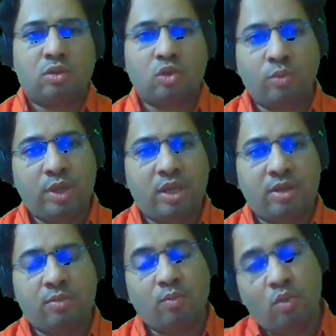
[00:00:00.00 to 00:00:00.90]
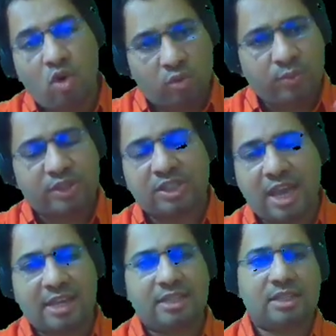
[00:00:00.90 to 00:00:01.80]
To be more
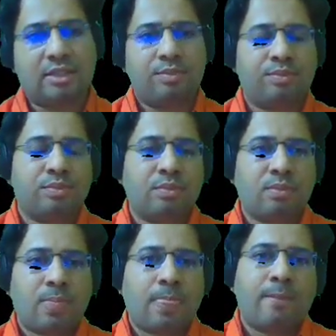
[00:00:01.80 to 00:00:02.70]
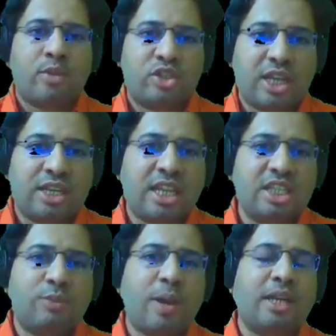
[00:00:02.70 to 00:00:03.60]
precise,
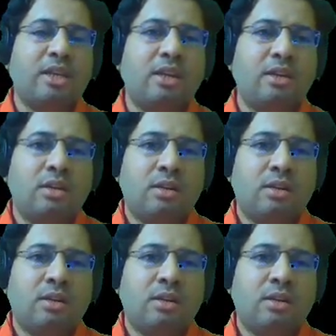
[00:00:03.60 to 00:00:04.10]
sentence pattern